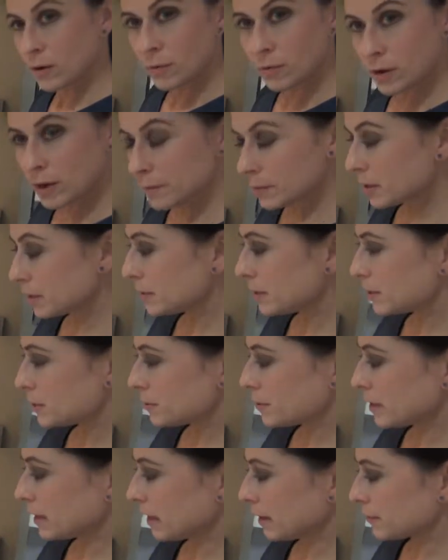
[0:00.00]
What I'm going to be
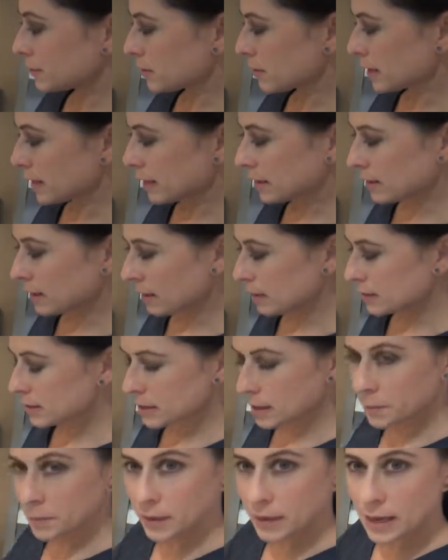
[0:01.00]
doing after I get that
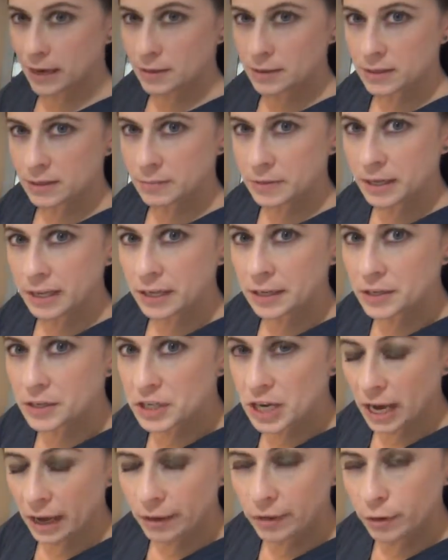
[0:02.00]
sample out is I'm going to
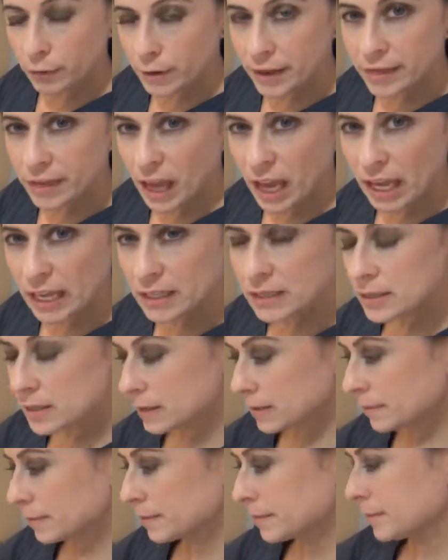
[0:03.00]
check 3 things.